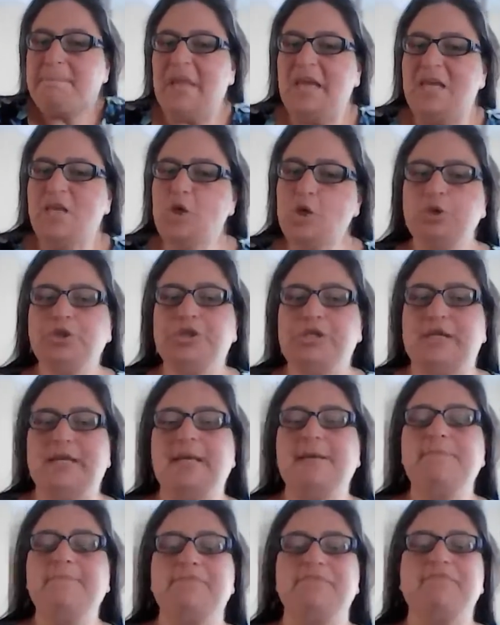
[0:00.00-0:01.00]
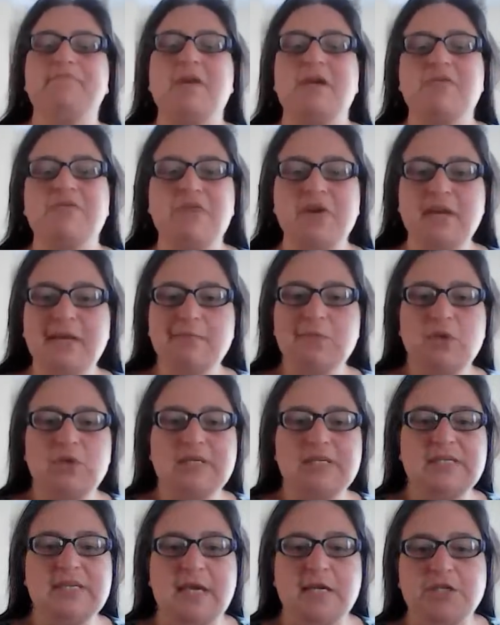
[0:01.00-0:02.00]
Usually my Friday
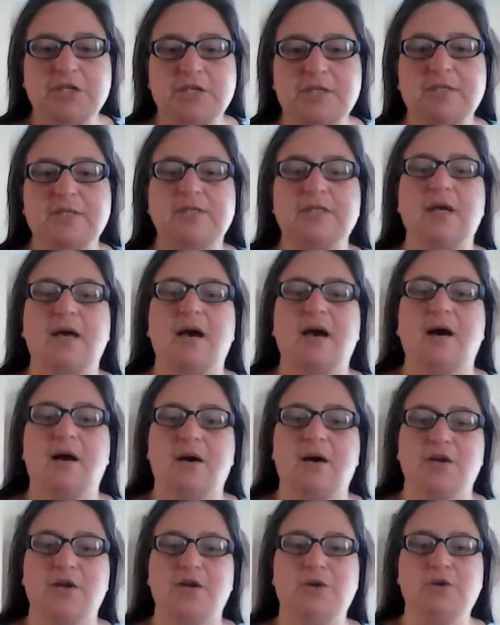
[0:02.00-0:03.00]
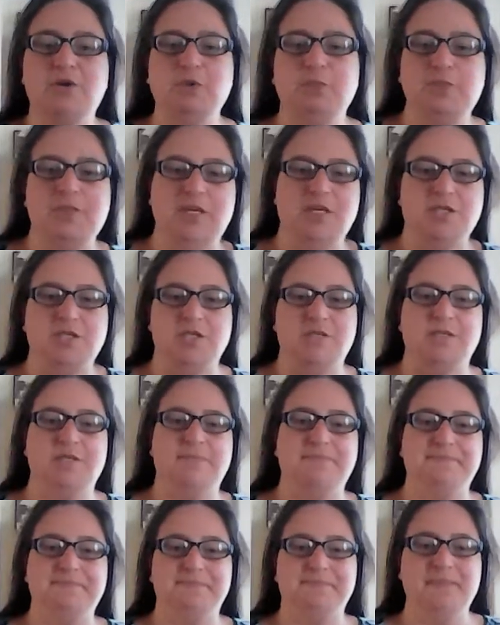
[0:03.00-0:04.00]
morning sessions are group
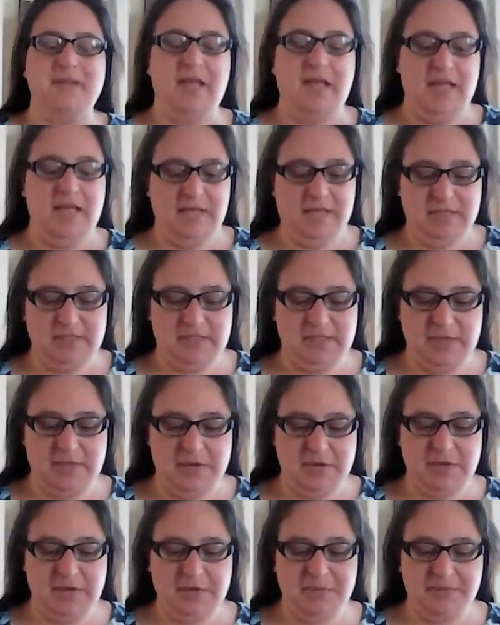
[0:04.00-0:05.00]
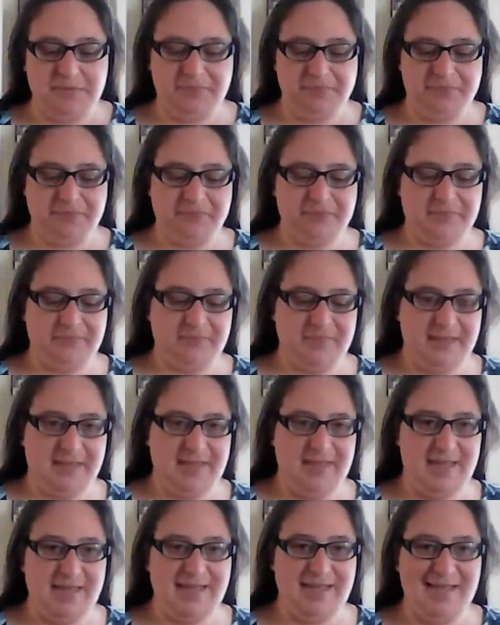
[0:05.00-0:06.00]
sessions. So
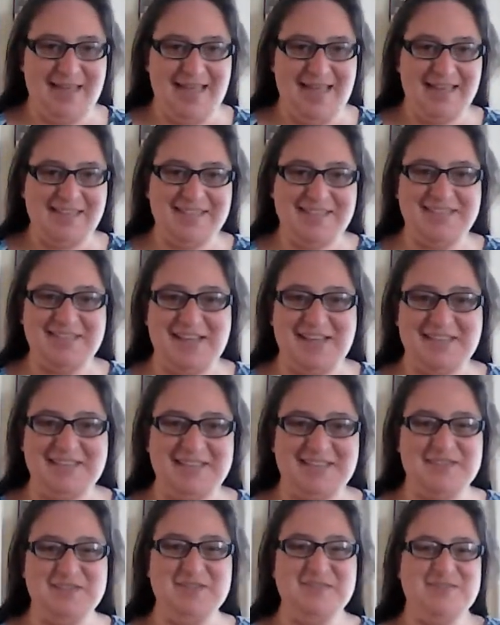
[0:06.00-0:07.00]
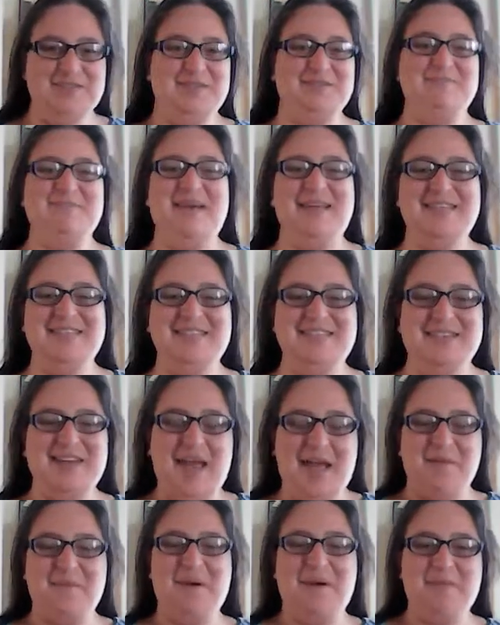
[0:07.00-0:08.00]
exercises are usually based on
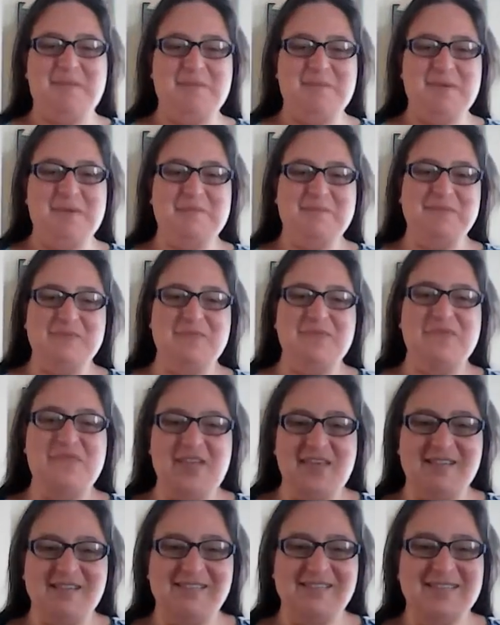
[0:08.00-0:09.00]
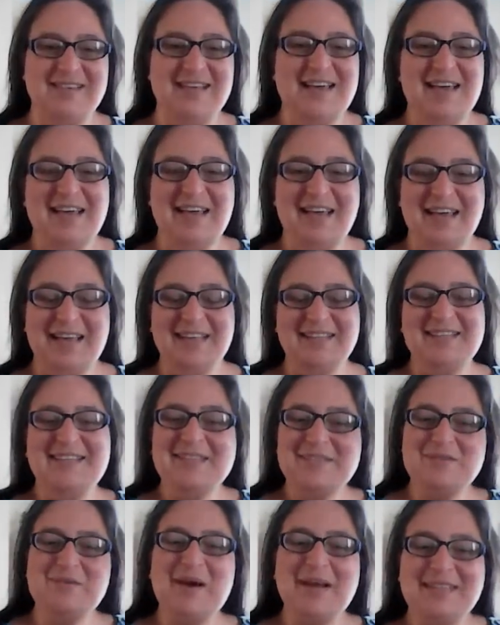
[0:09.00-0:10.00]
how other people feel. It
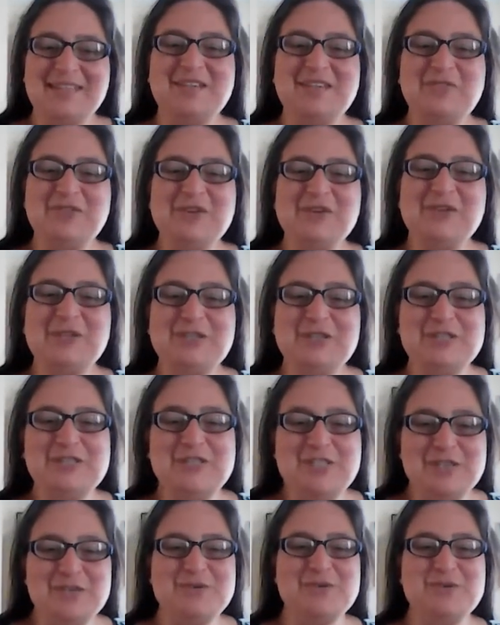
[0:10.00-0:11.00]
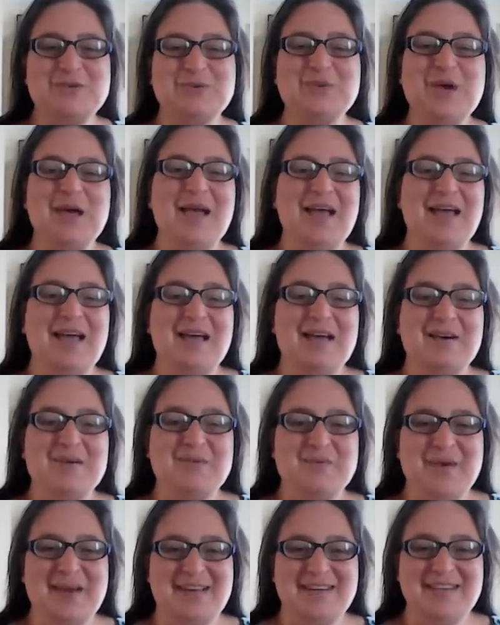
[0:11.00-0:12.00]
is quite difficult to do
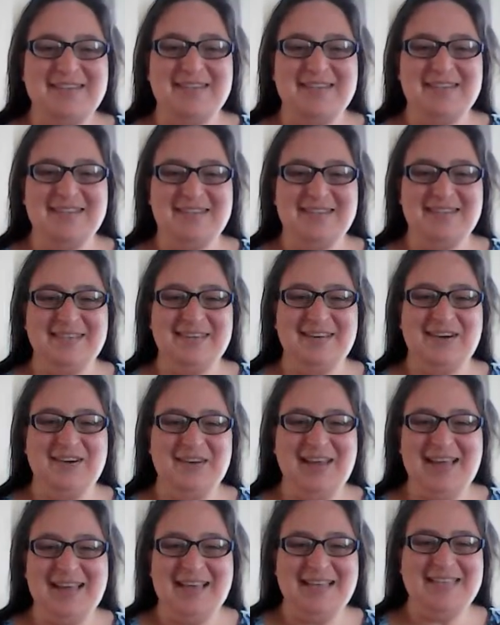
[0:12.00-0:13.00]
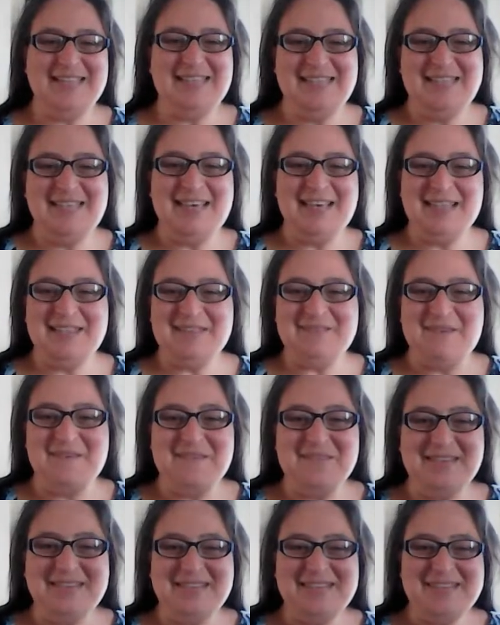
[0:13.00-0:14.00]
when all I can see at the
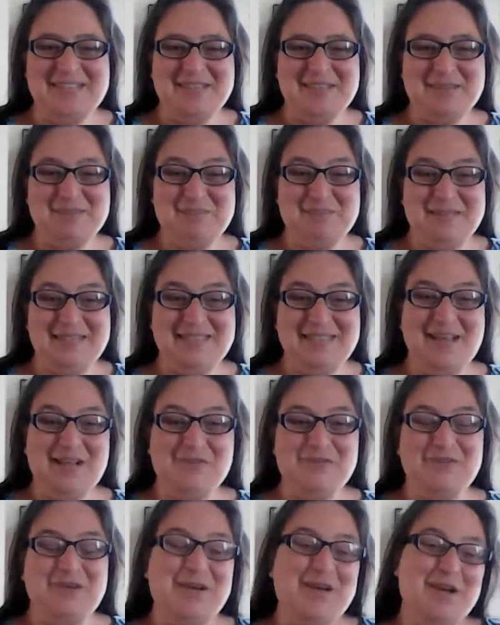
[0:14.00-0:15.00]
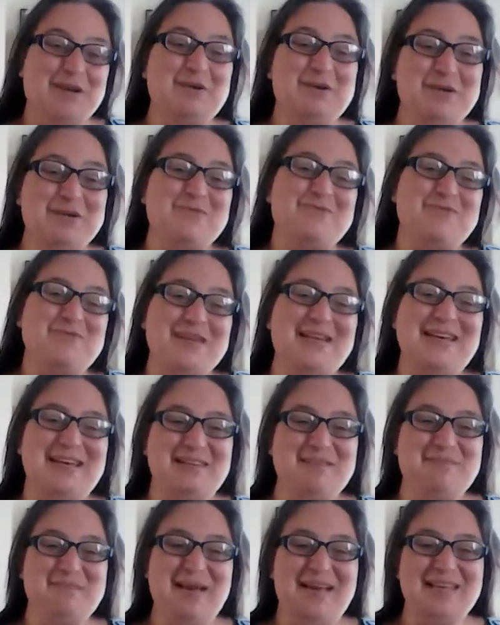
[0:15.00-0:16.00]
moment is just myself. I can only
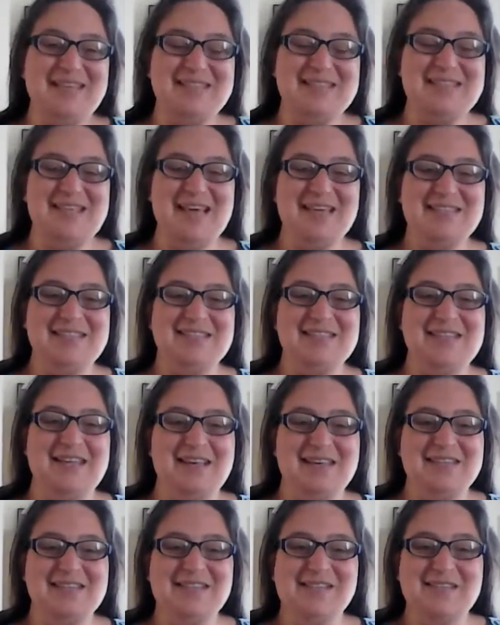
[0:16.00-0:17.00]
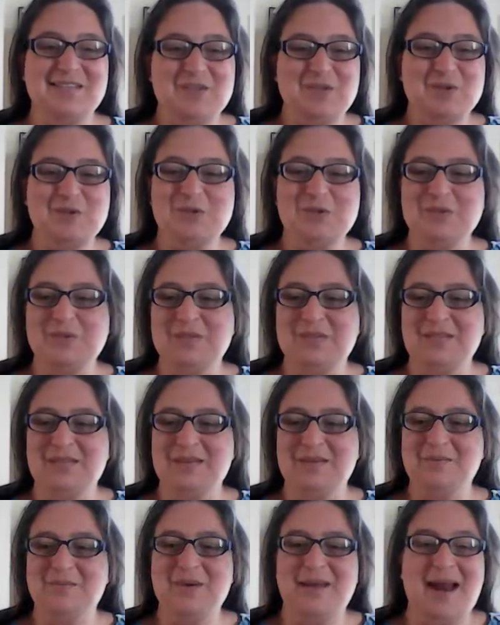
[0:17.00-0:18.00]
really base the exercises on
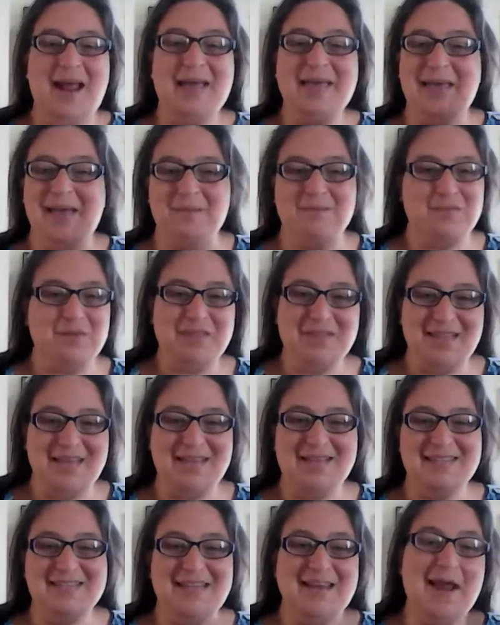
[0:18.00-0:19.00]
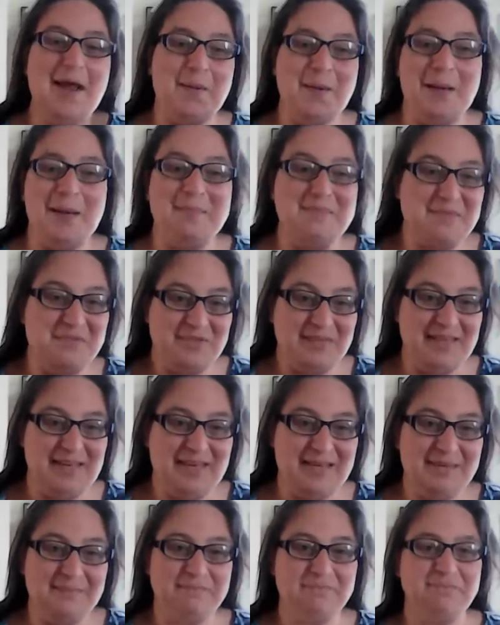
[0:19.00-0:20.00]
where I am with things and how I'm
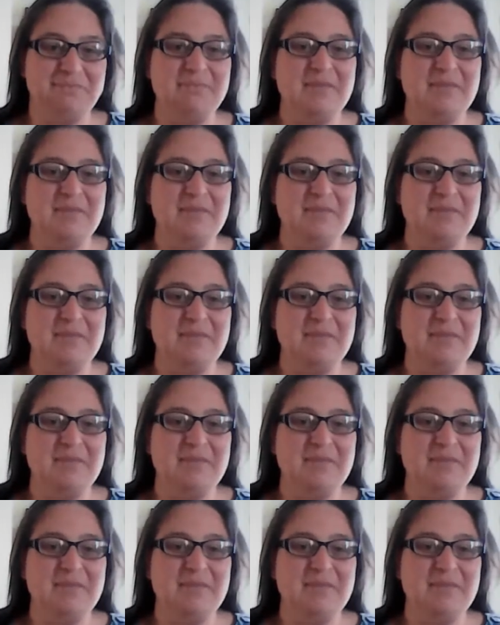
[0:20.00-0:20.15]
feeling.